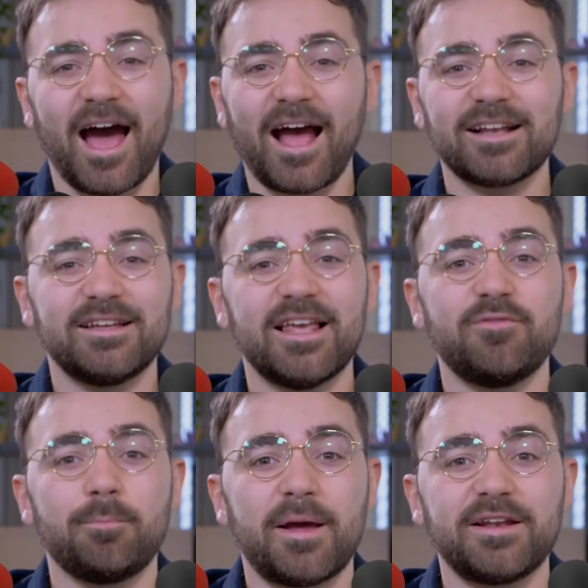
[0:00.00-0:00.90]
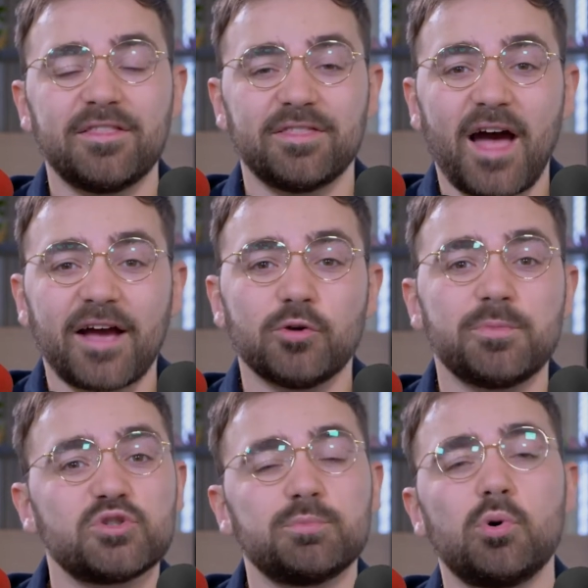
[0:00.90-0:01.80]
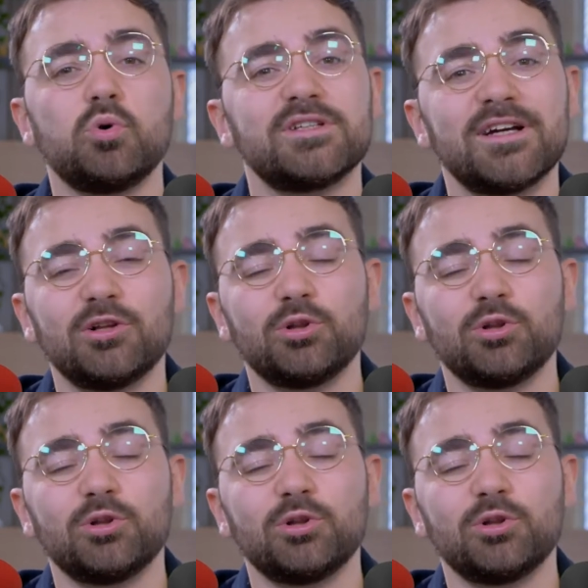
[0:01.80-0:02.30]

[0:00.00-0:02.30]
And even better than that, you'll be supporting a